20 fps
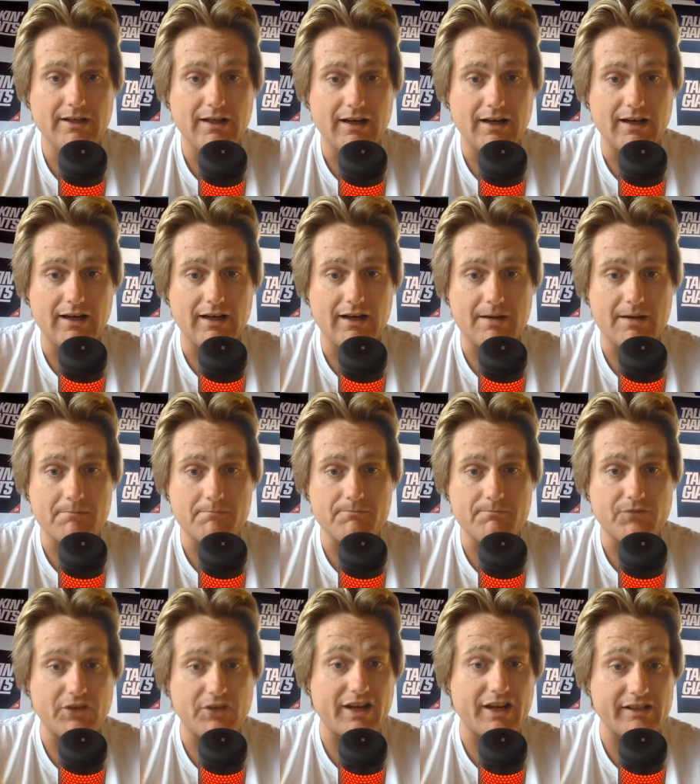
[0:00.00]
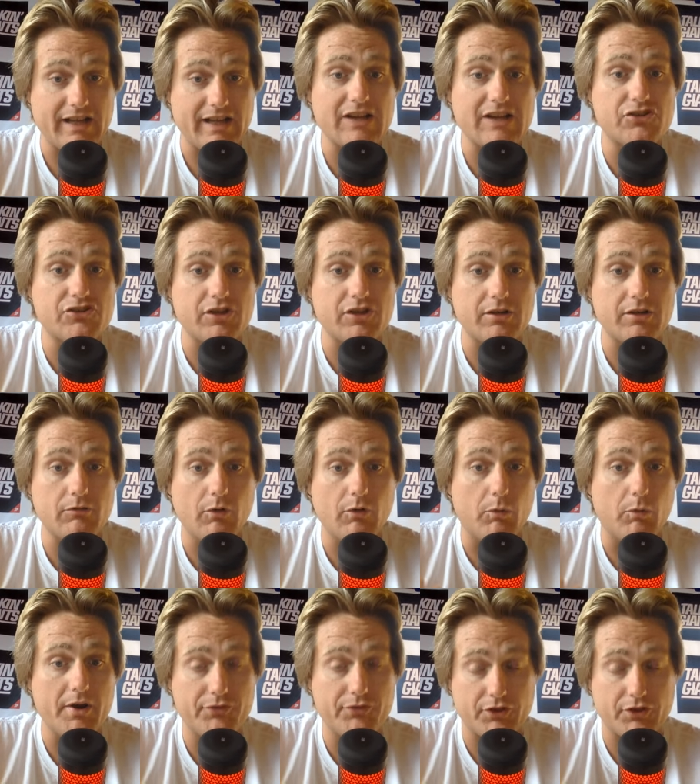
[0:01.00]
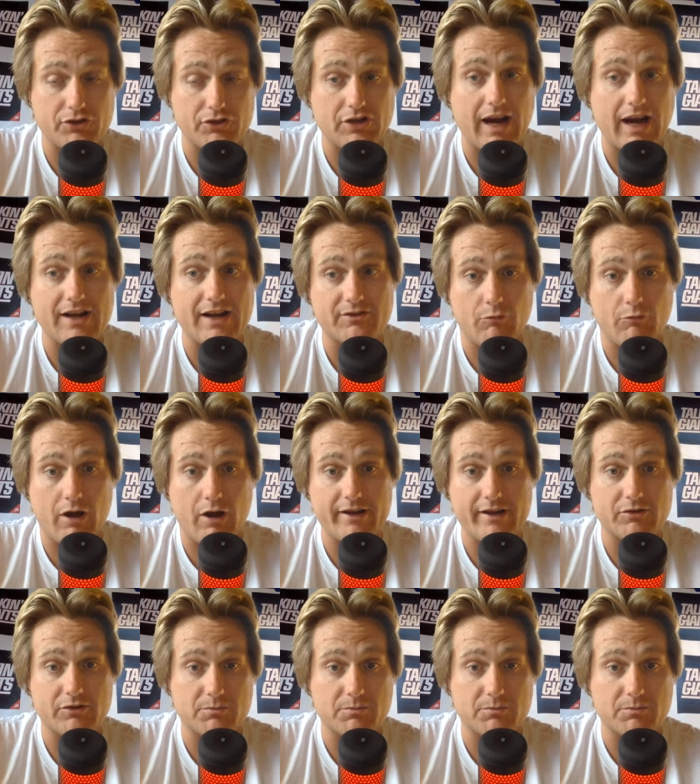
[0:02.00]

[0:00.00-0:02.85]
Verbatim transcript: Um, the connection with the Giants and why he was